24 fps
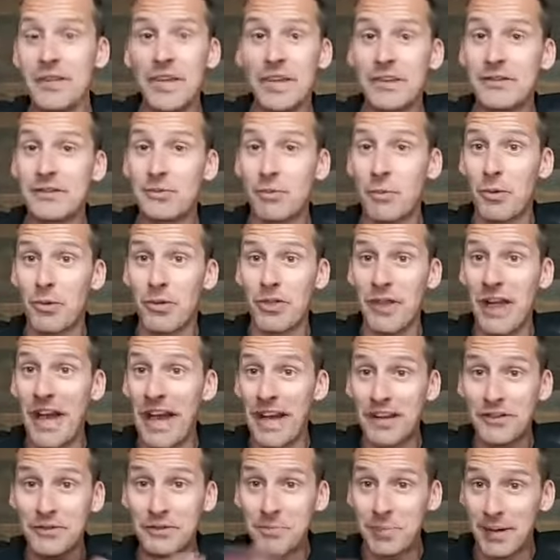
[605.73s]
It's worth
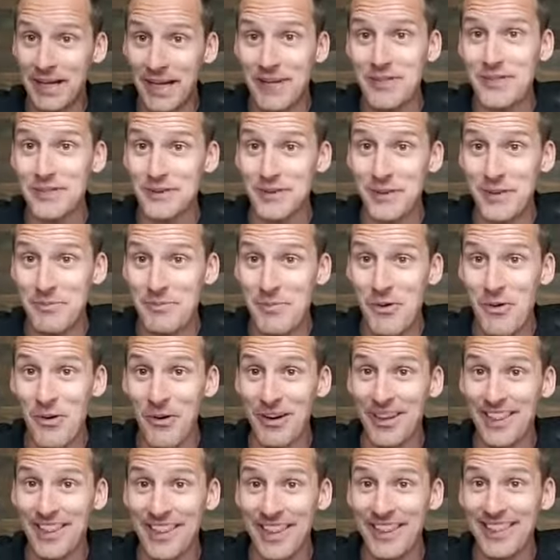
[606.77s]
exponentially
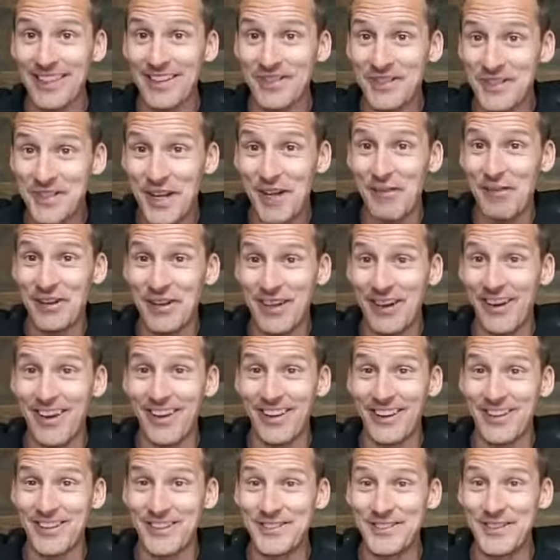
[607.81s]
more than the seven
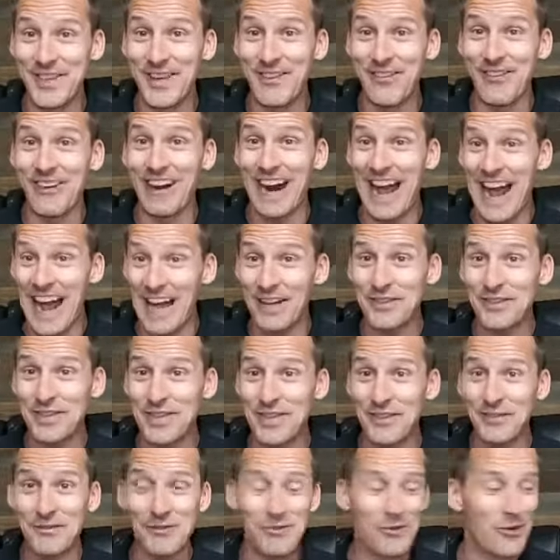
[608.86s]
dollars that we're
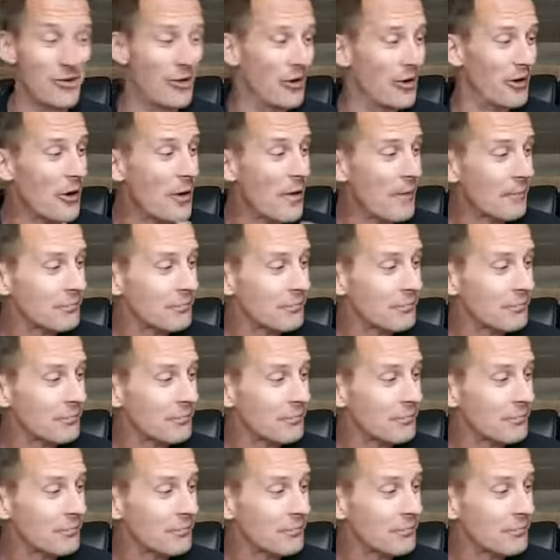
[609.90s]
asking for